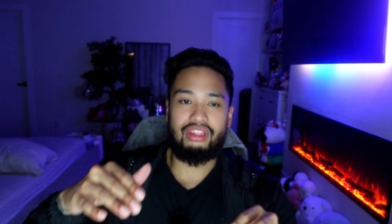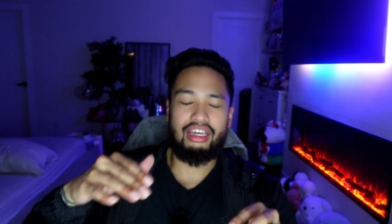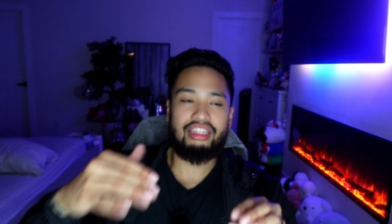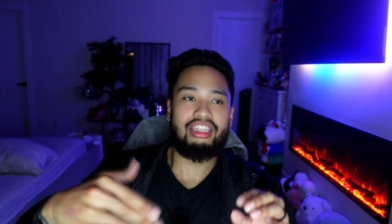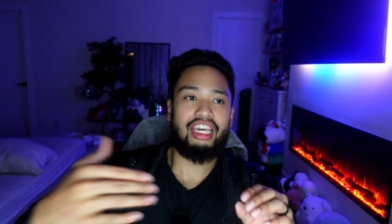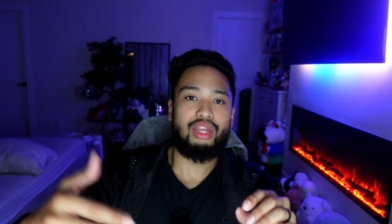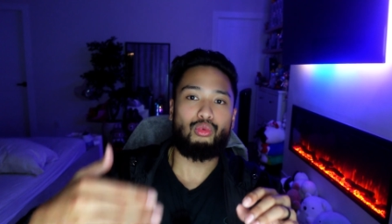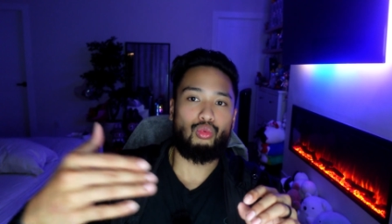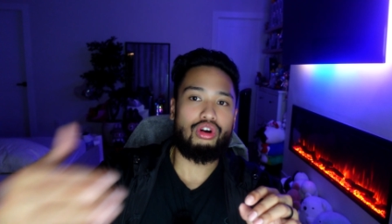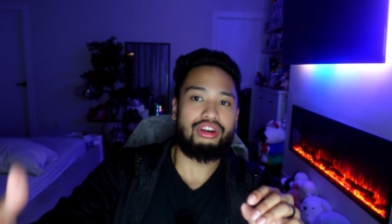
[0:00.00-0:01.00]
it
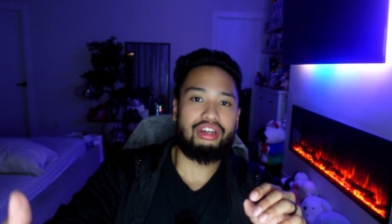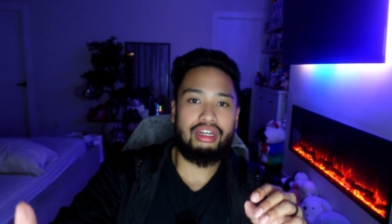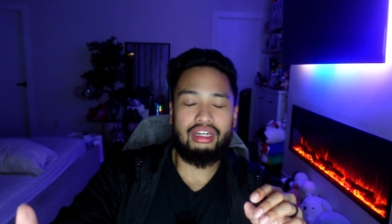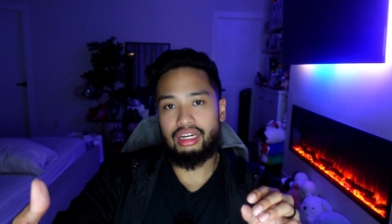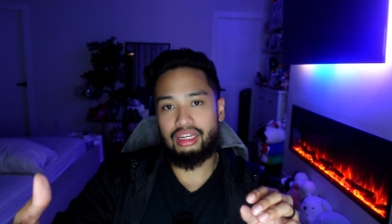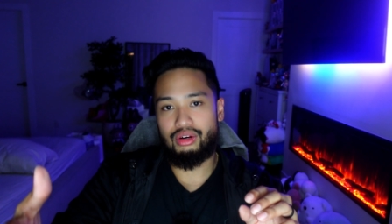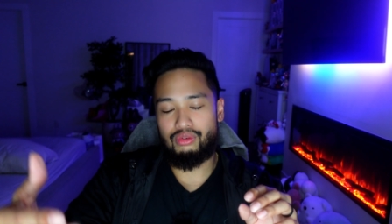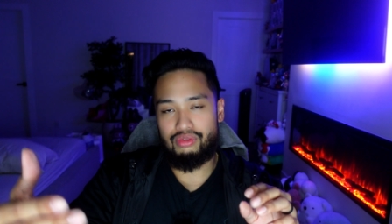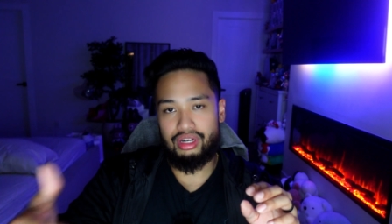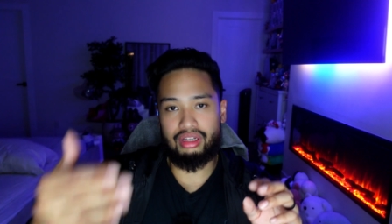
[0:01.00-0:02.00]
can work in a
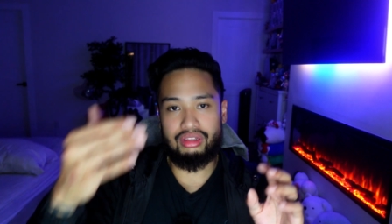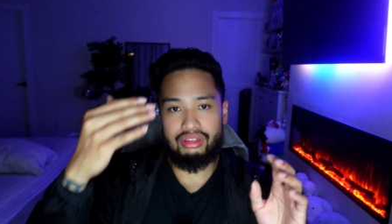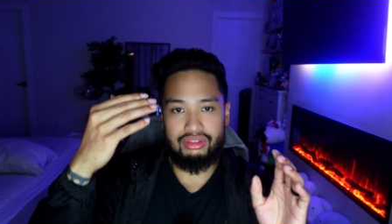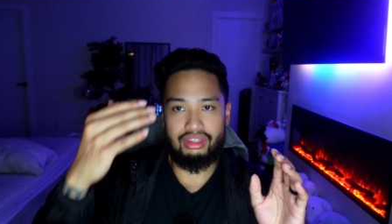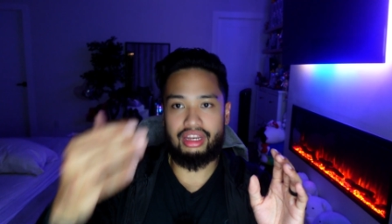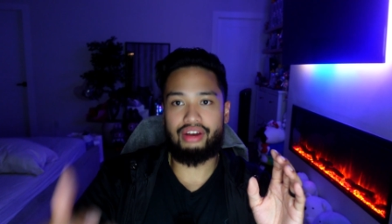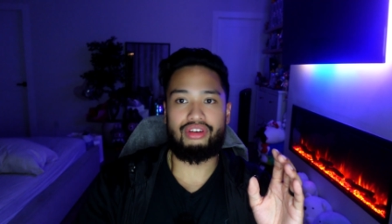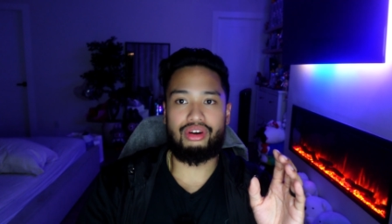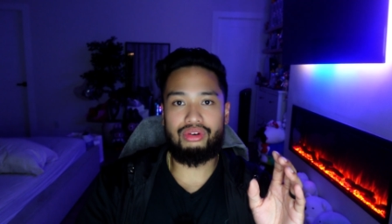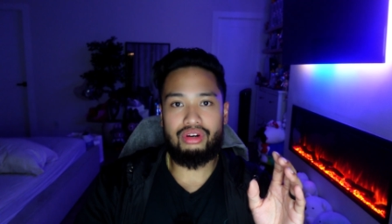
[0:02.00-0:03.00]
real
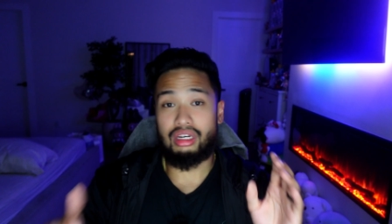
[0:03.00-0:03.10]
scenario.